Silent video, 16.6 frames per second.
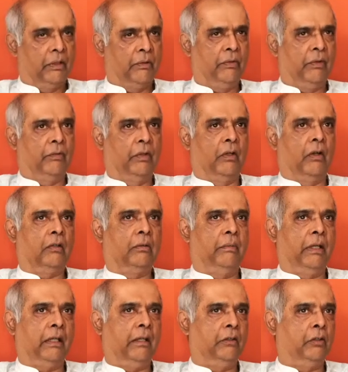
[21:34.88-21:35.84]
But we were not
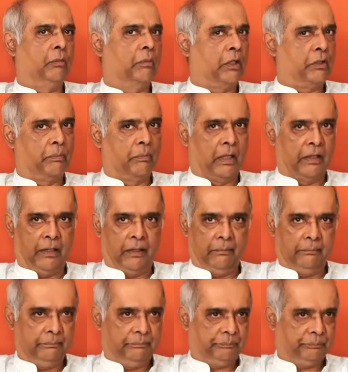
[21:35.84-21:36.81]
making too much money.
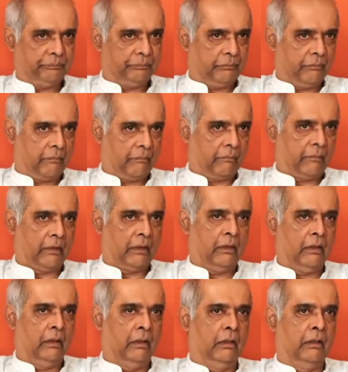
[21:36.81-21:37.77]

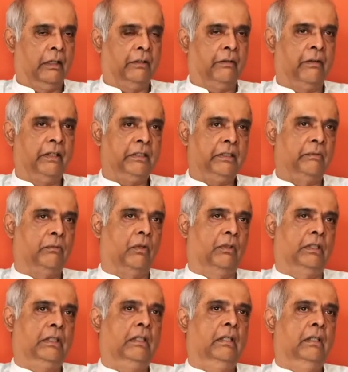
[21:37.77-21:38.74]
And the reason
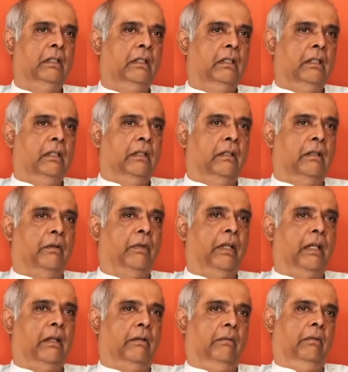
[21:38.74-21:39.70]
was that
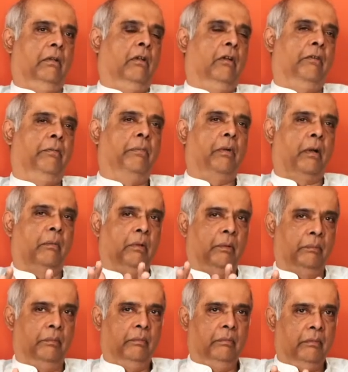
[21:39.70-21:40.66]
we had a lot of
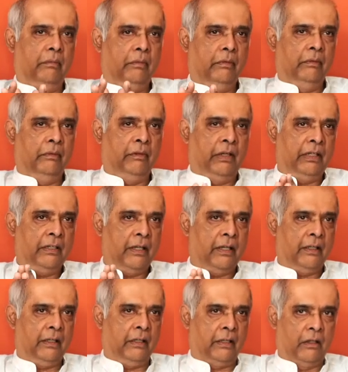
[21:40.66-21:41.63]
problem
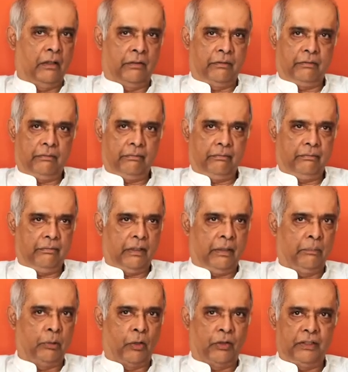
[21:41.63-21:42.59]
retaining our
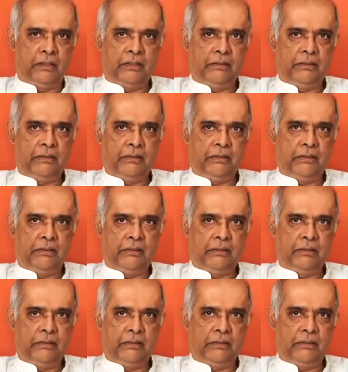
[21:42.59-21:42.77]
employees.